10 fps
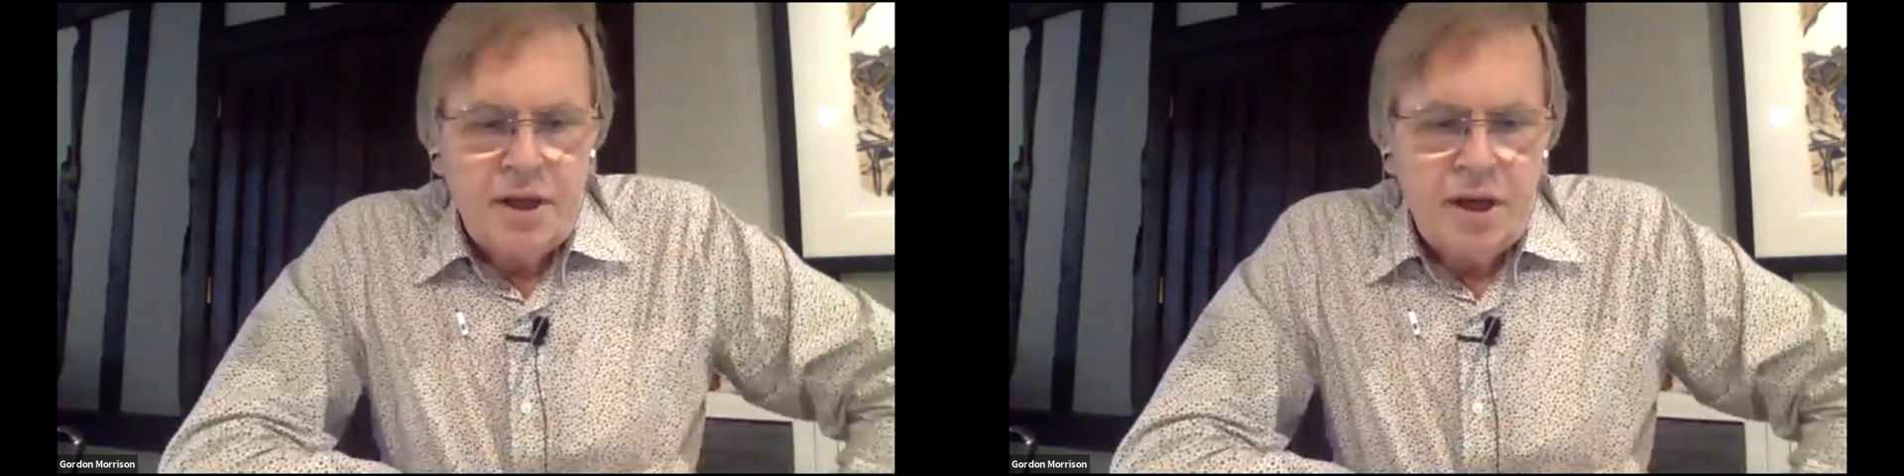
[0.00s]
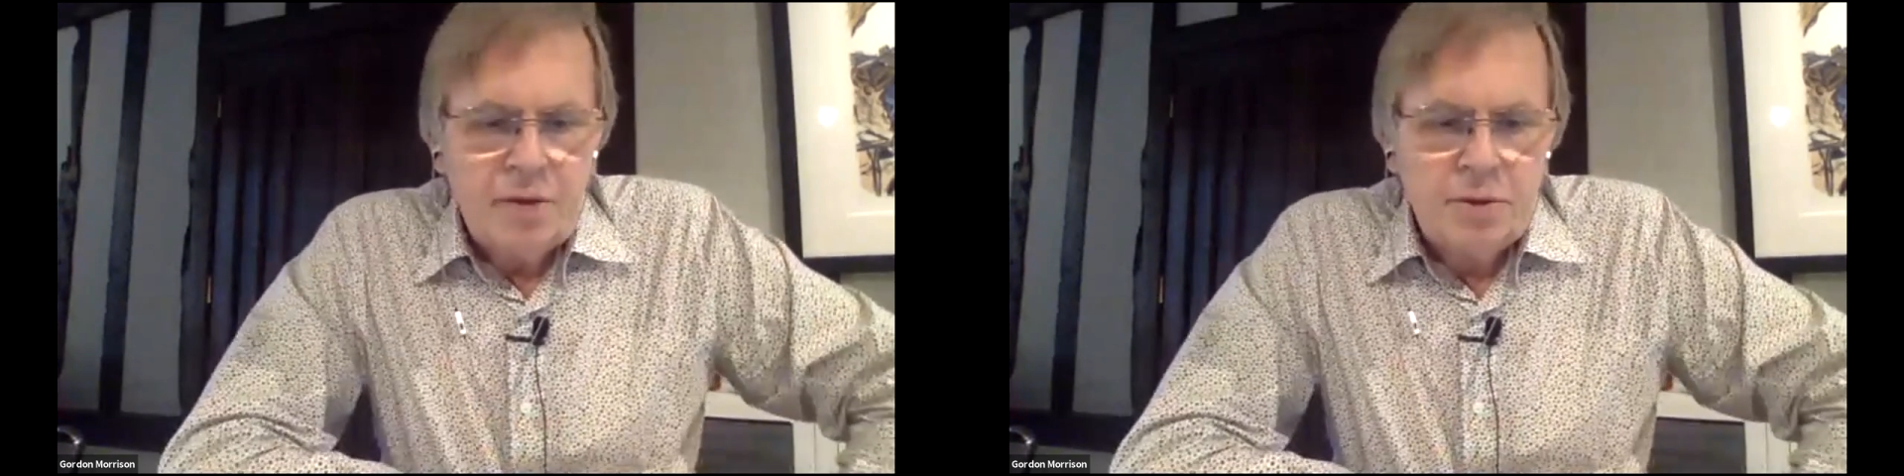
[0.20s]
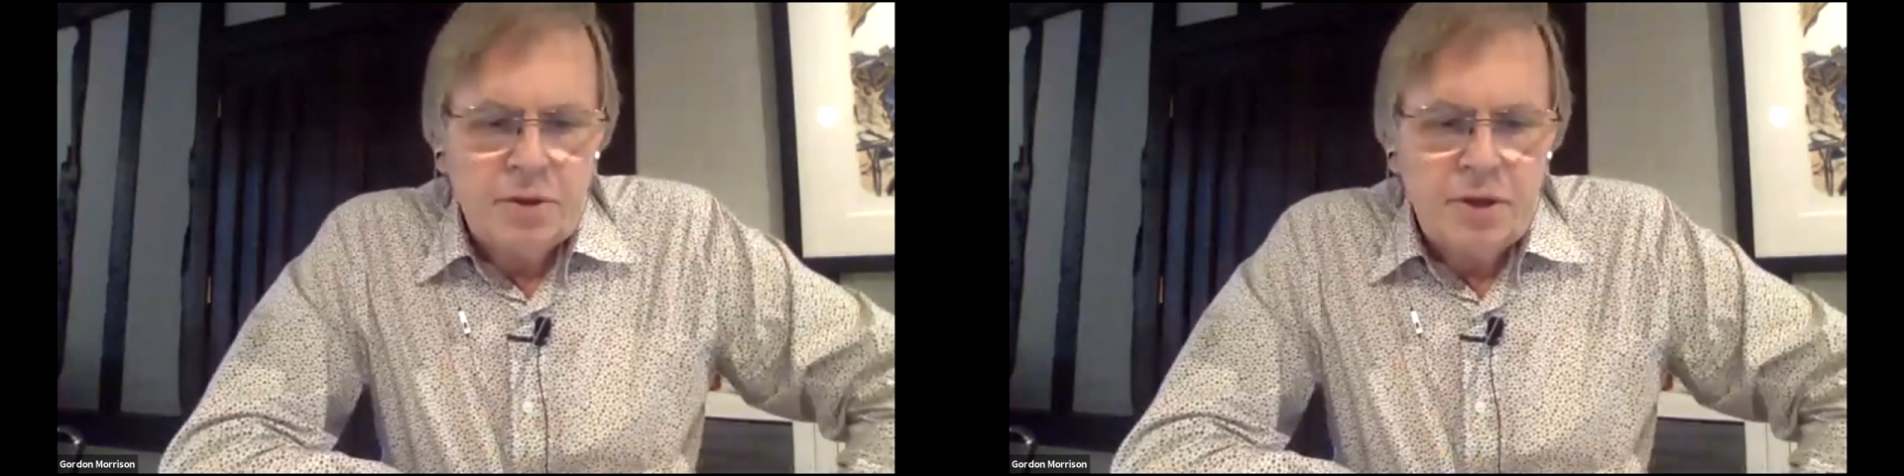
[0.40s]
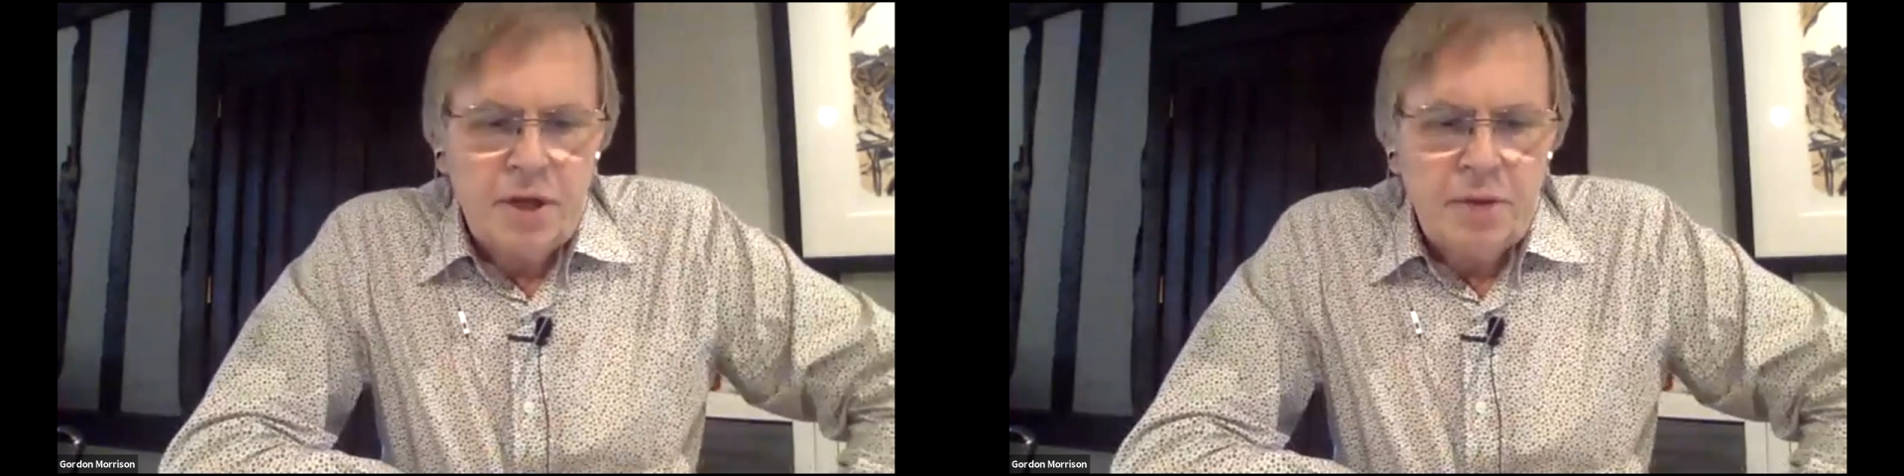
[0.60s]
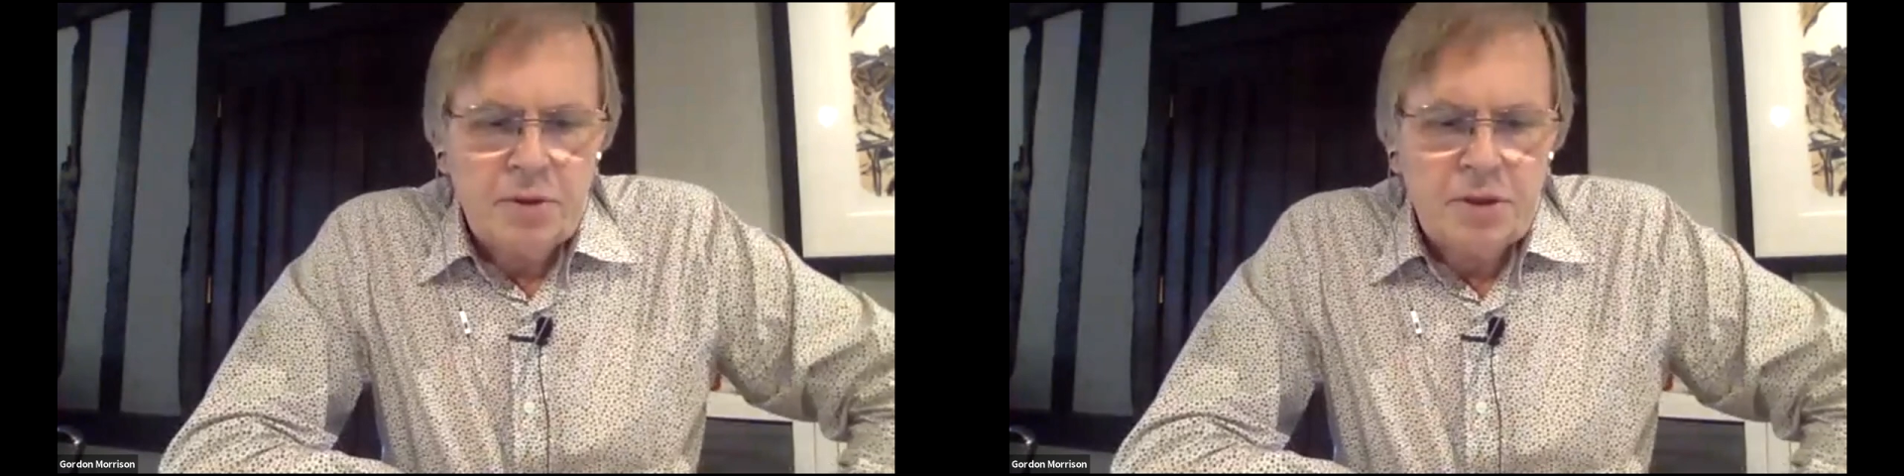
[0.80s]
I
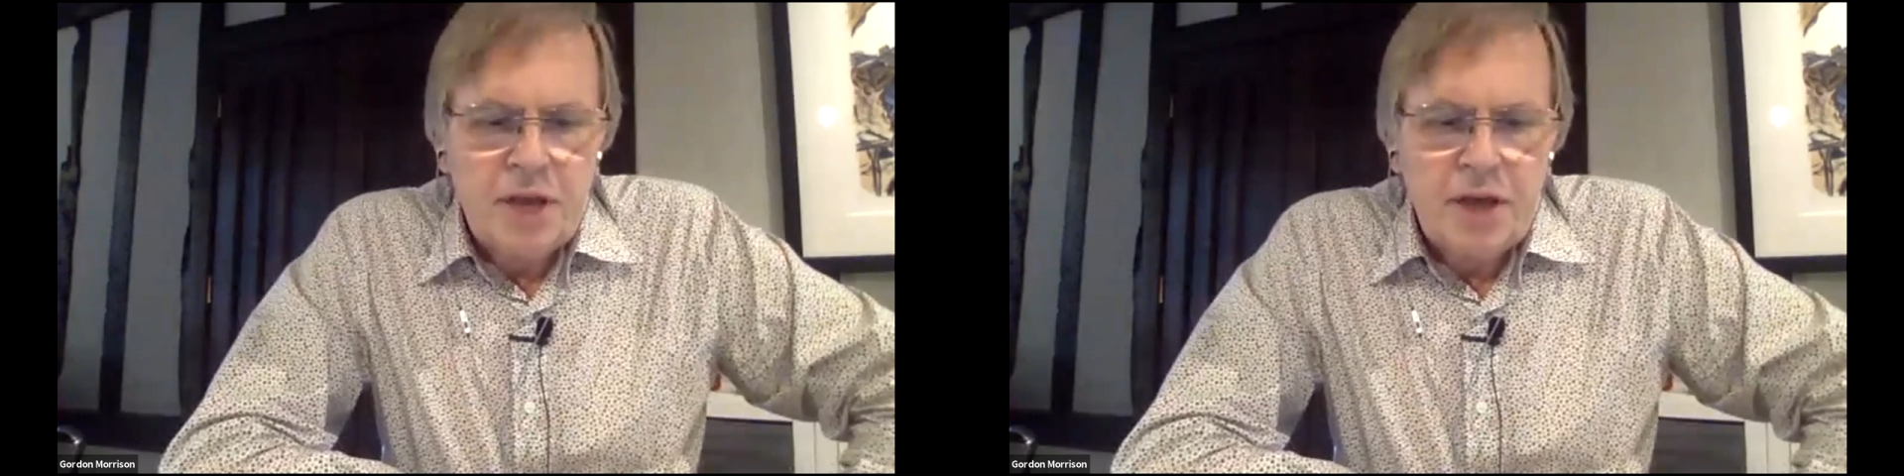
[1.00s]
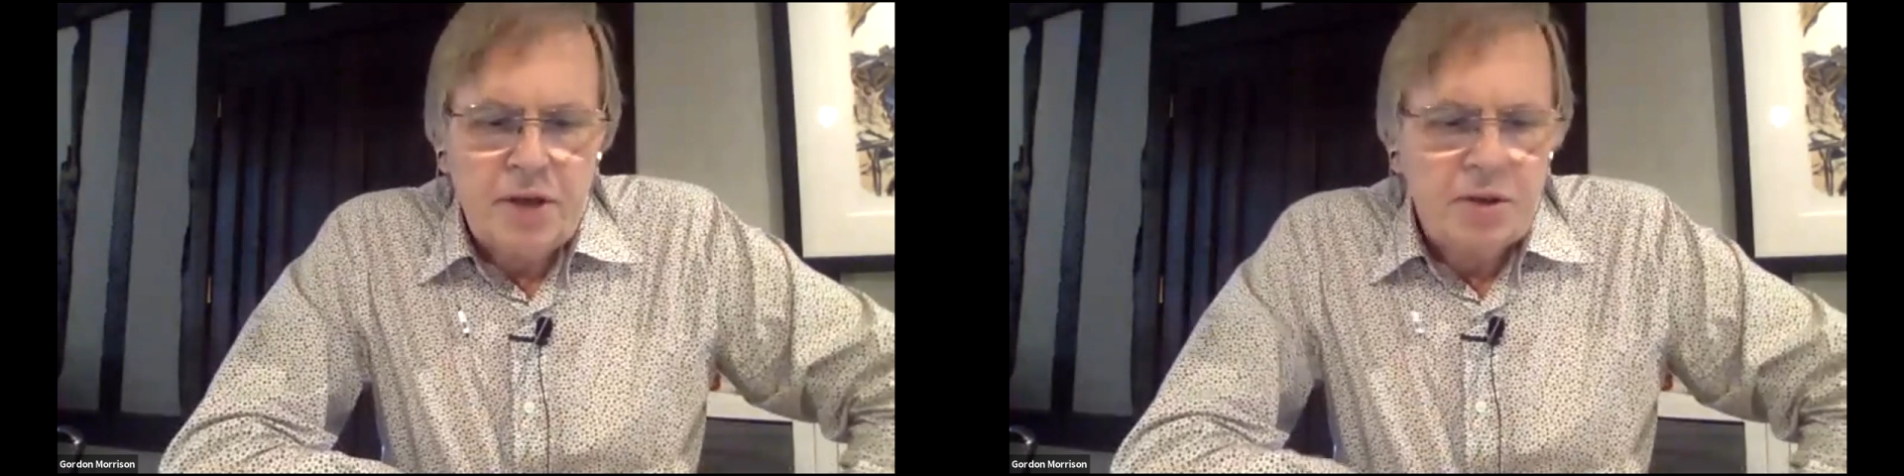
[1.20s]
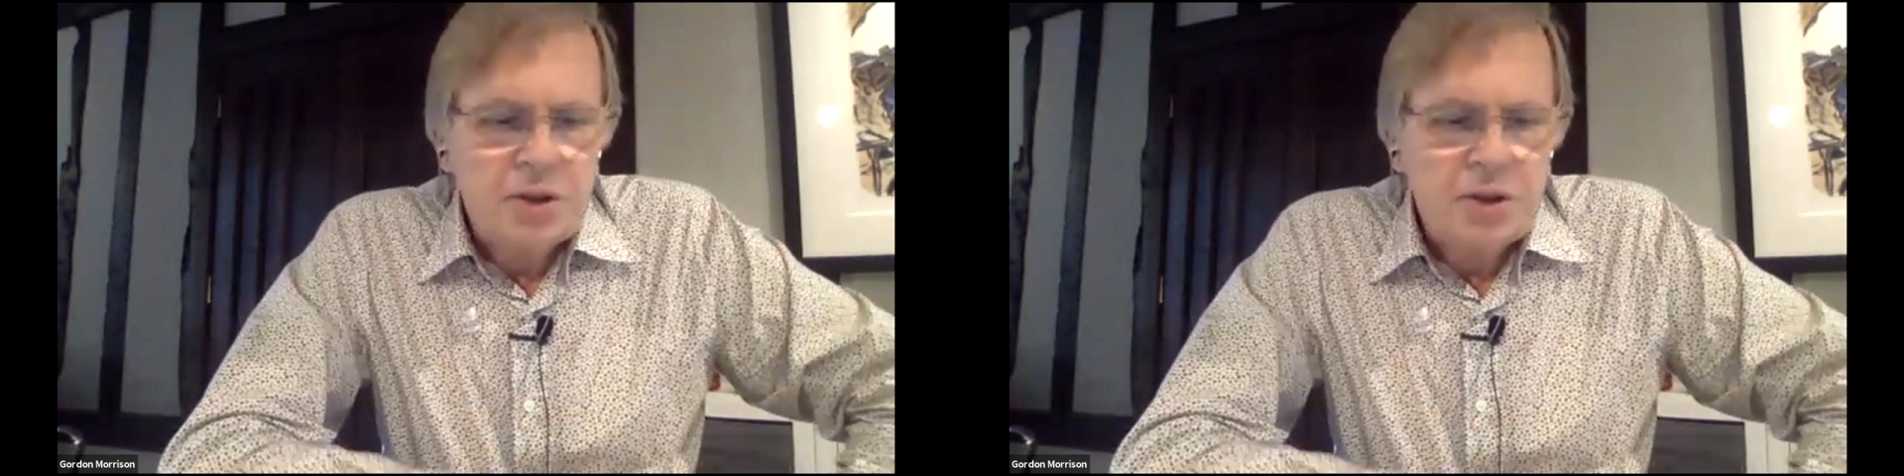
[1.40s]
will scan all